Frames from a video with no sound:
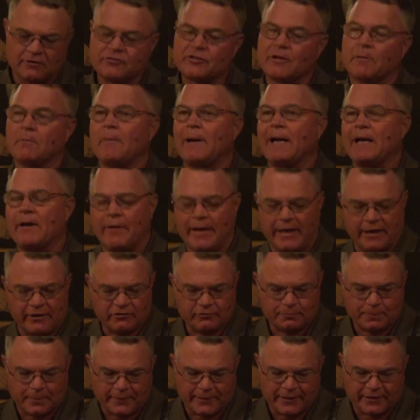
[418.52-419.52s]
Some of my great
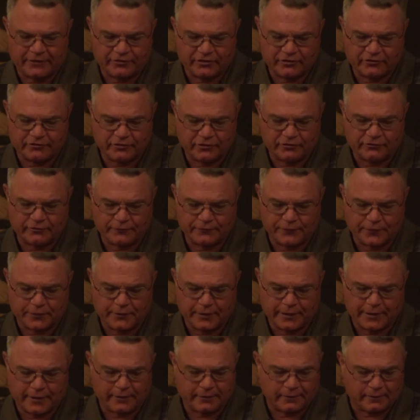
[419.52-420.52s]
experiences, just a
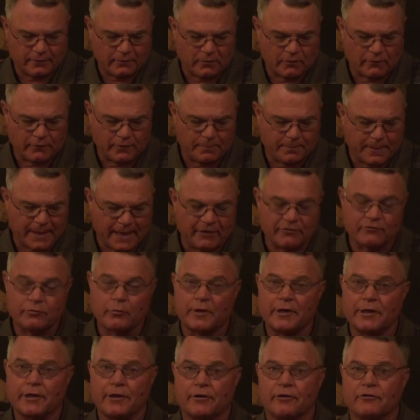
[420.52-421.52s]
few here over the past
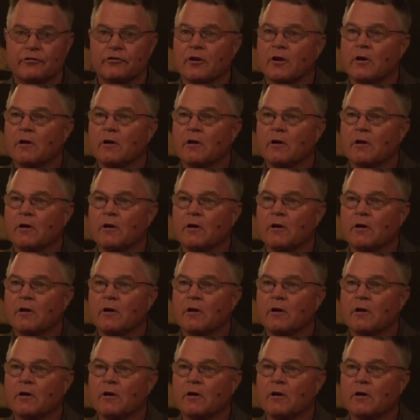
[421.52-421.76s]
20 years.